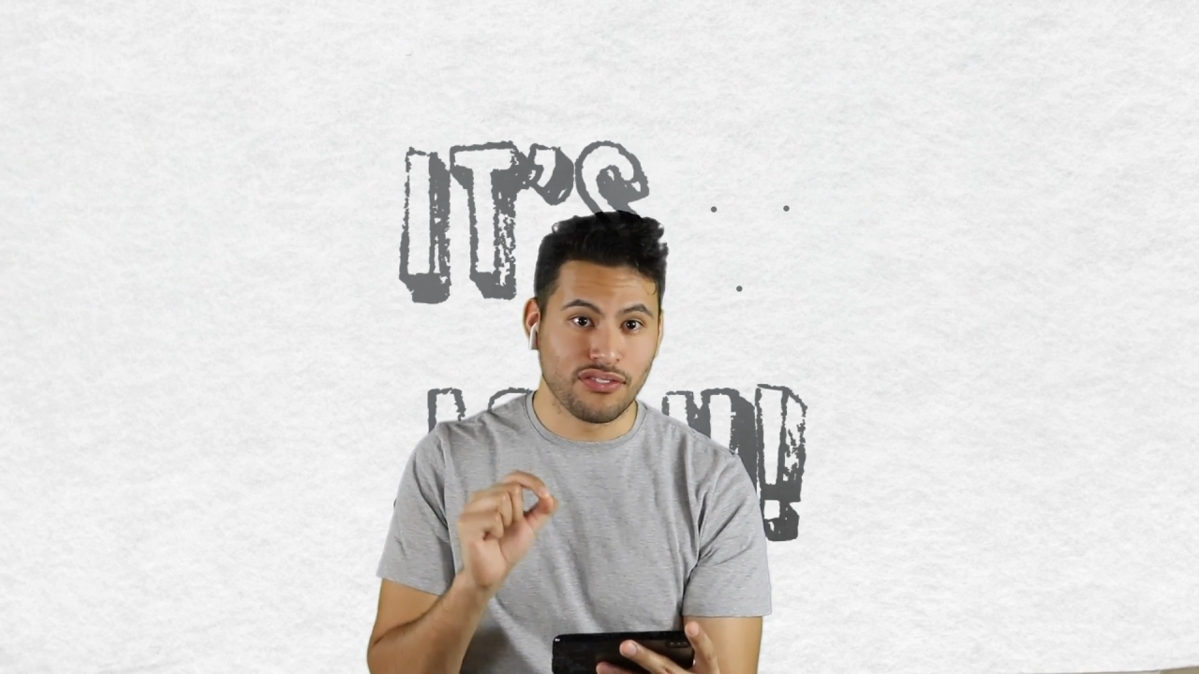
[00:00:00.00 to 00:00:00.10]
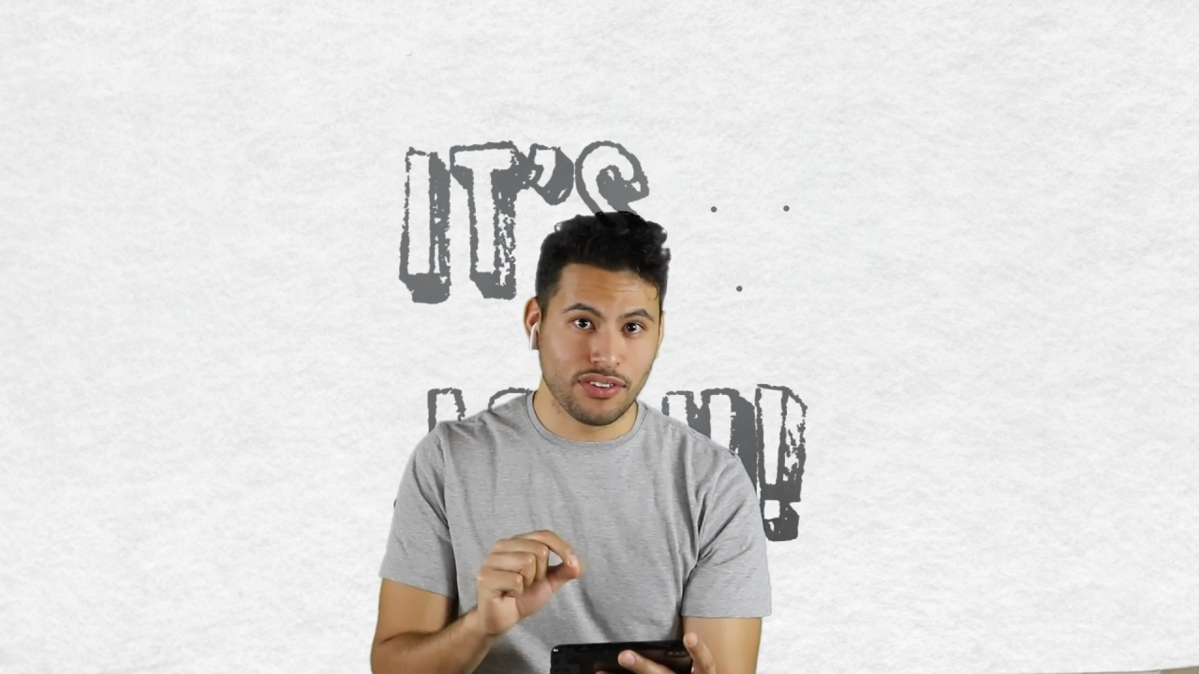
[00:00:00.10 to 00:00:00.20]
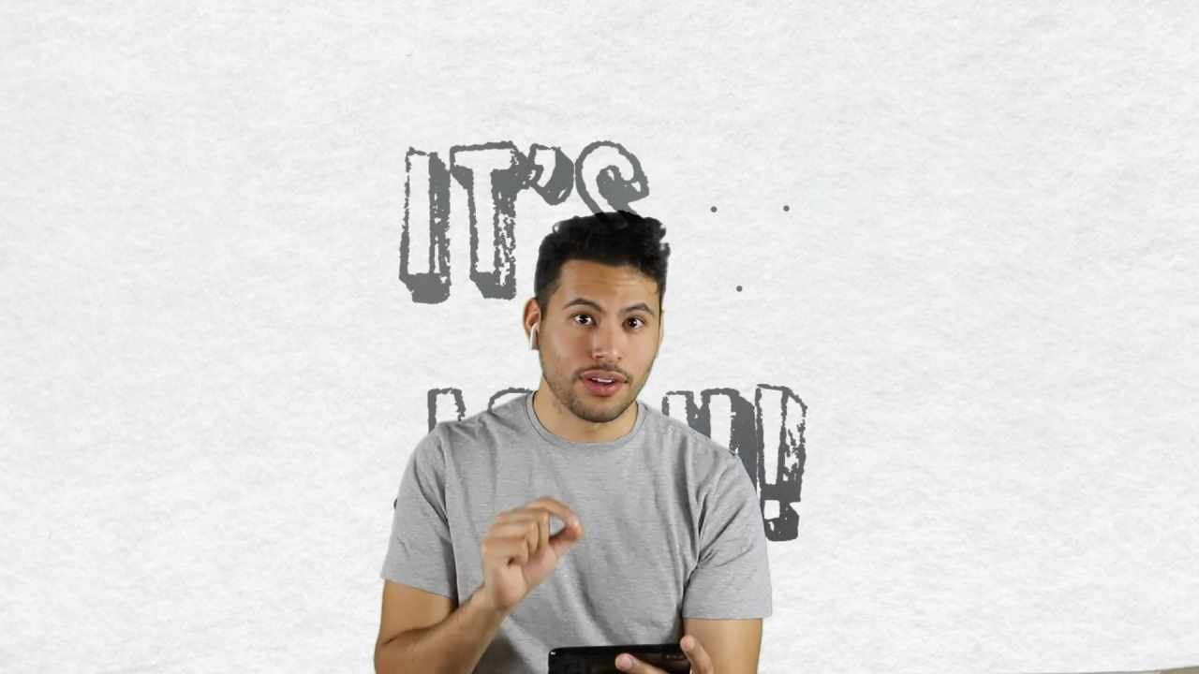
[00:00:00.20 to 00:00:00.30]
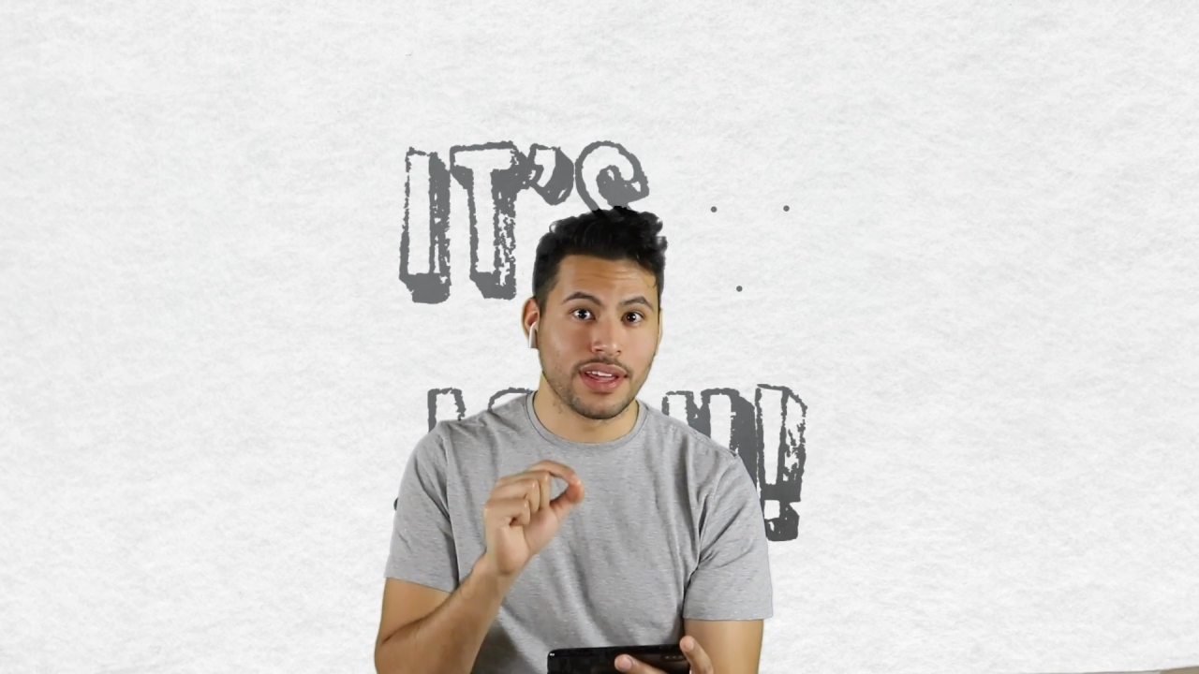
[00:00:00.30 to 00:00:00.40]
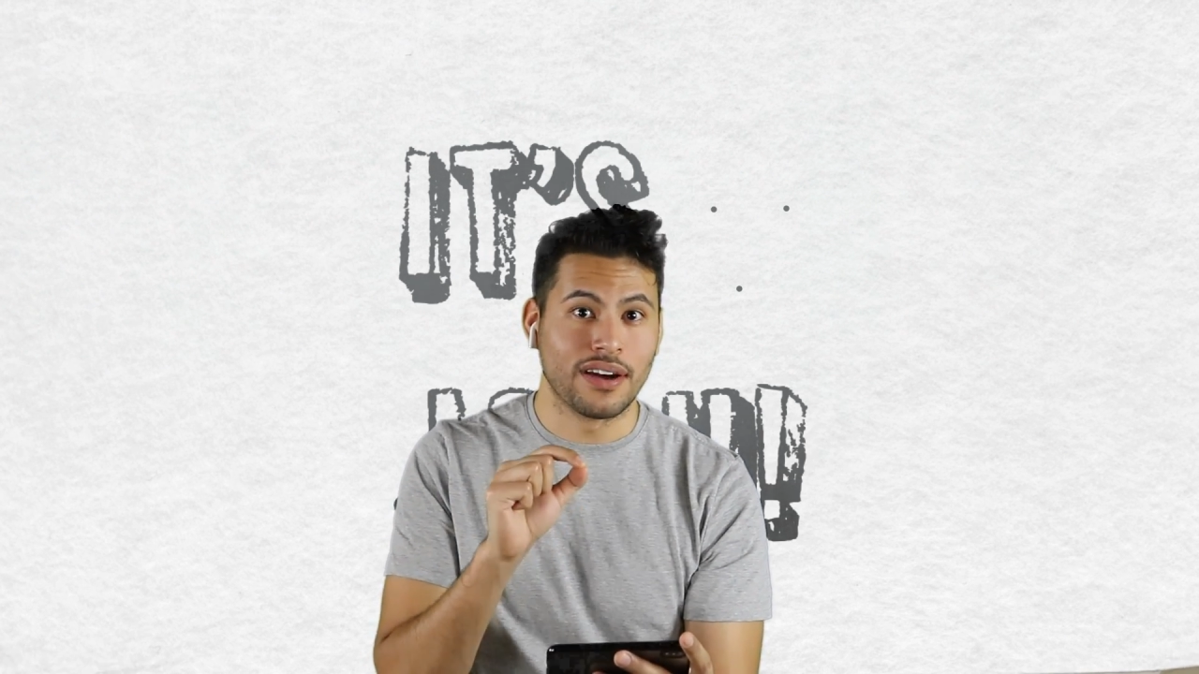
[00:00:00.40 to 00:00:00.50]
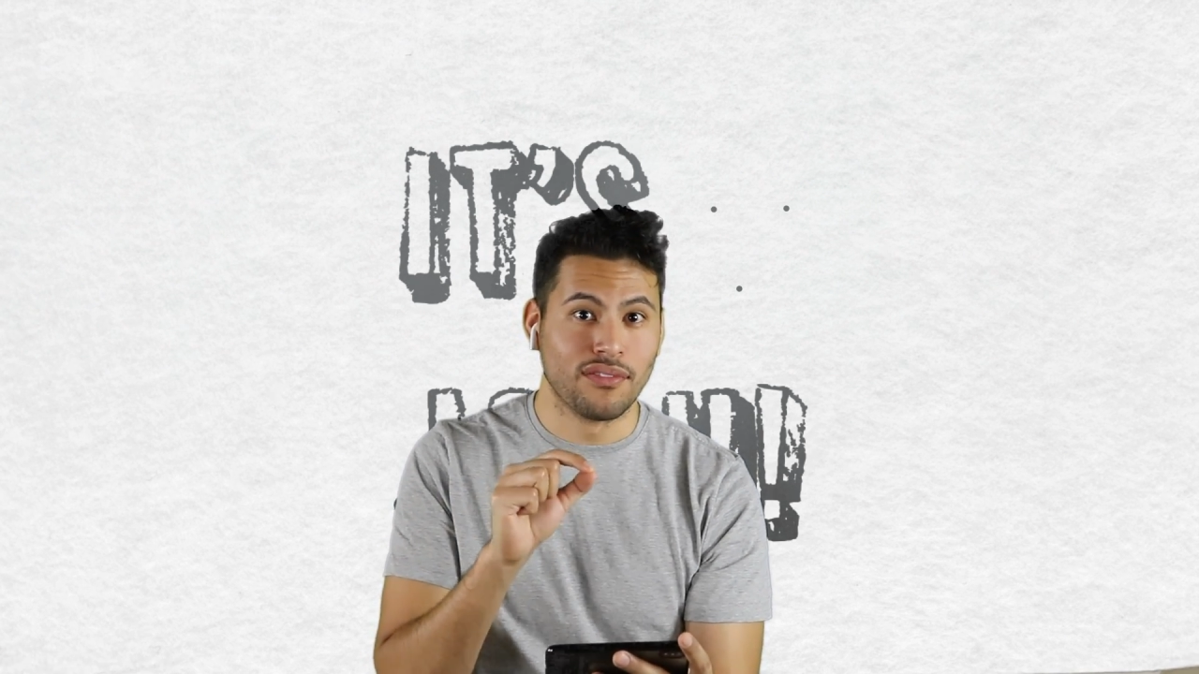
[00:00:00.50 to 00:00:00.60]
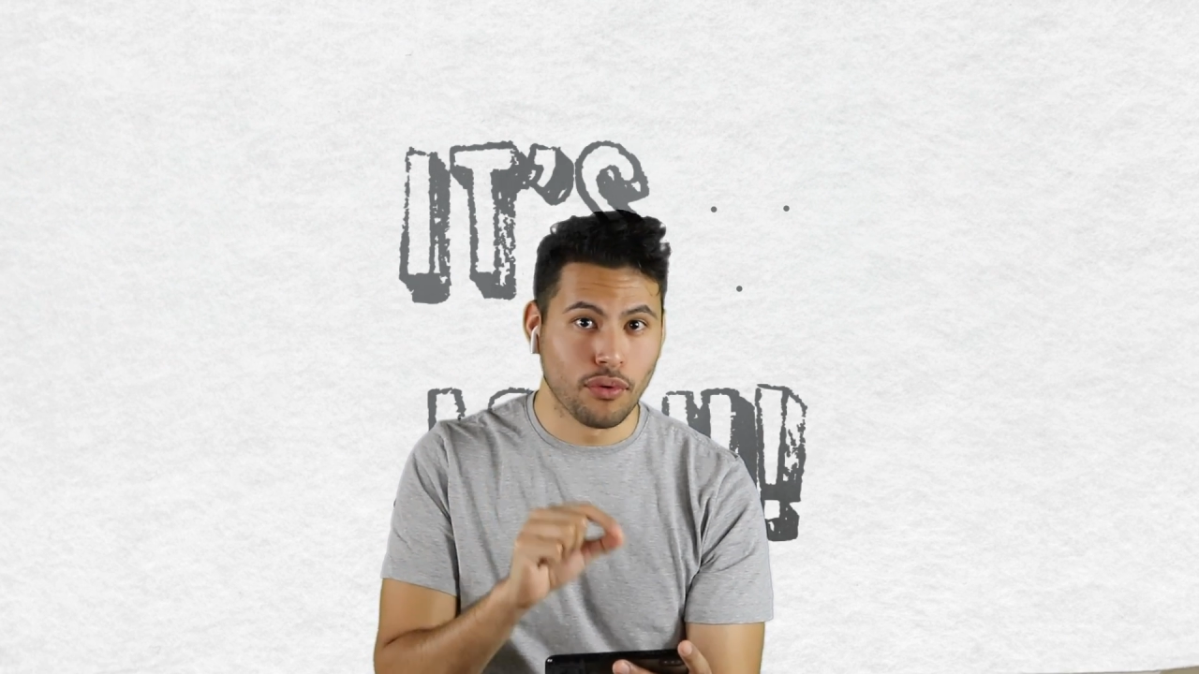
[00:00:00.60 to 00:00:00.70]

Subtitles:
fill that